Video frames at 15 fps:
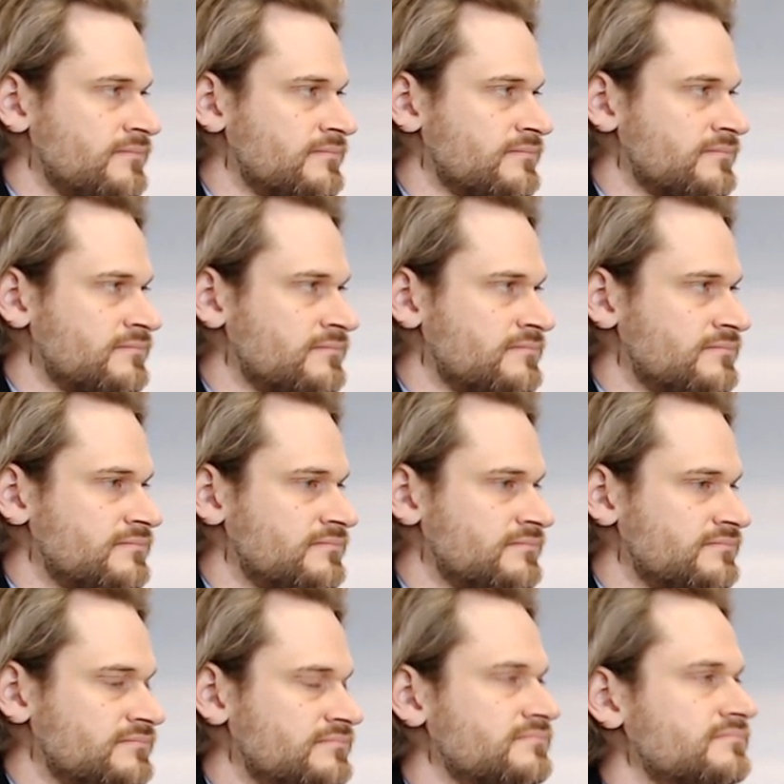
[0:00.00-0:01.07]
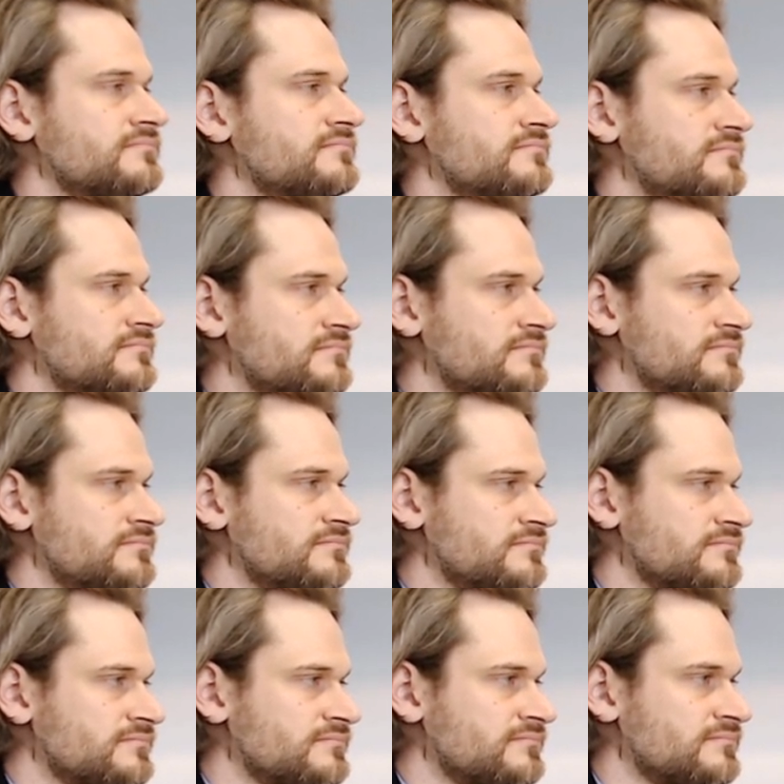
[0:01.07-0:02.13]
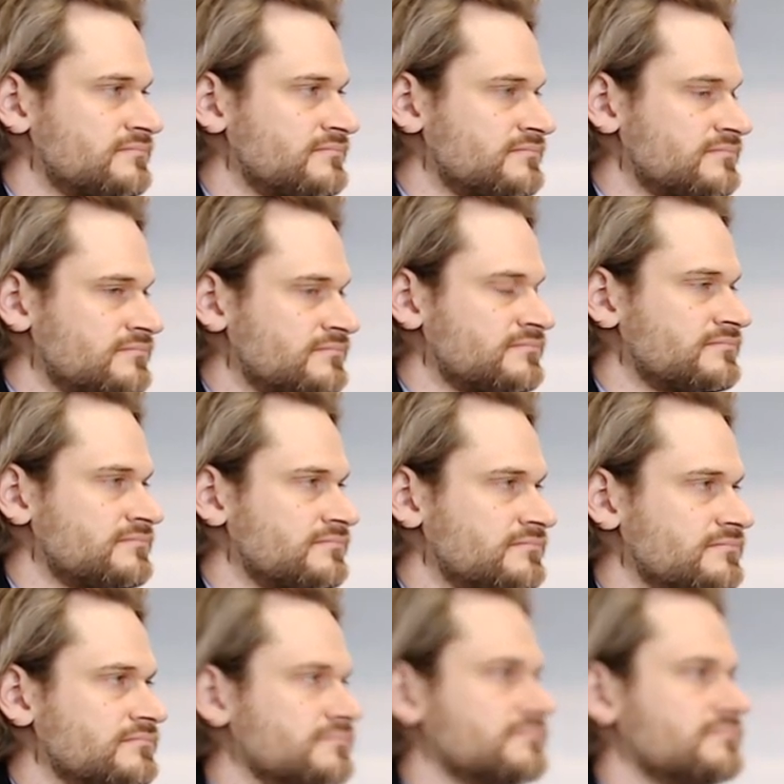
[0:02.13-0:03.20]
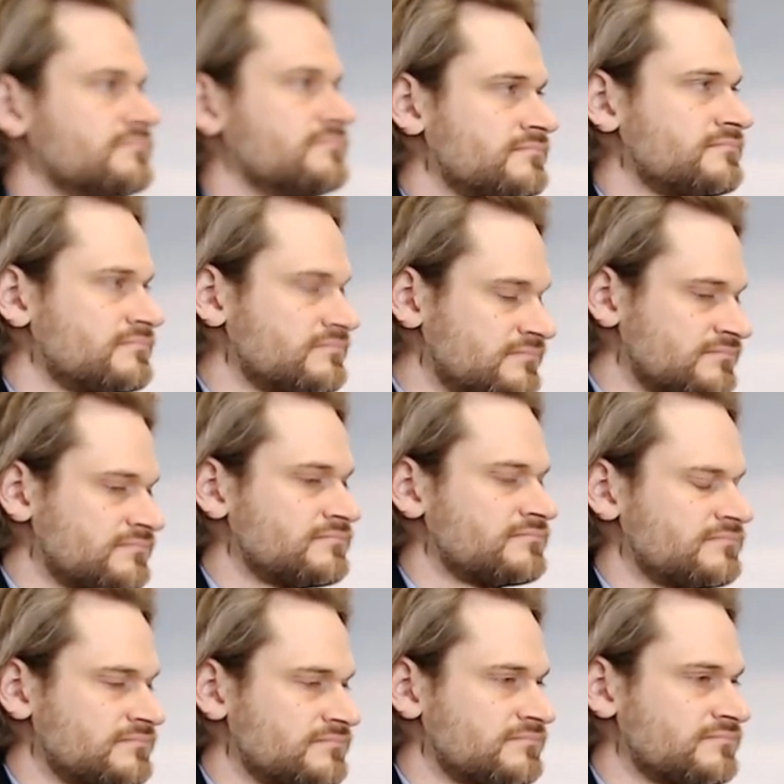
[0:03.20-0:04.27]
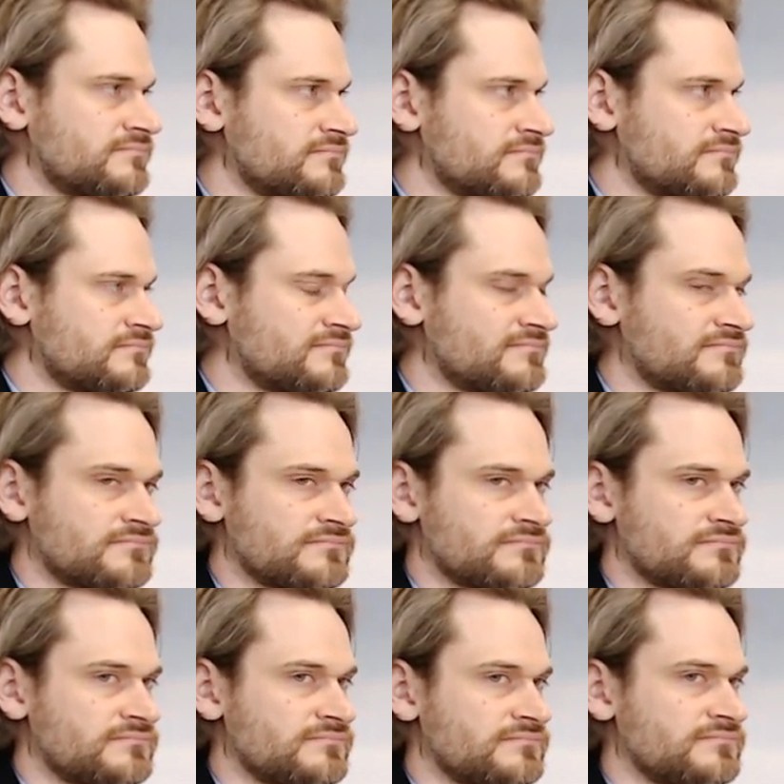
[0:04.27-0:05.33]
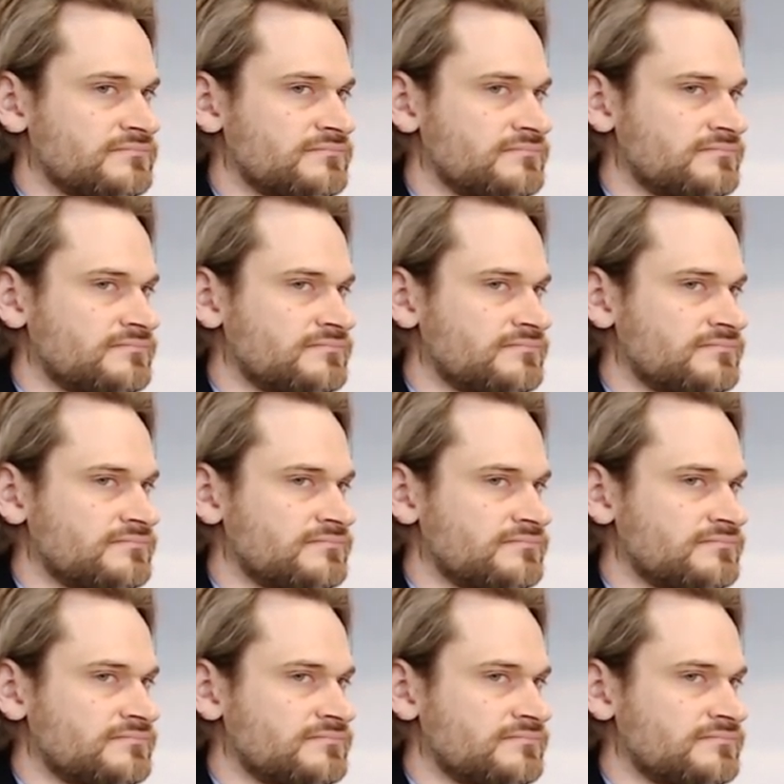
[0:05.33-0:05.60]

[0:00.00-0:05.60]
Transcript: [no speech]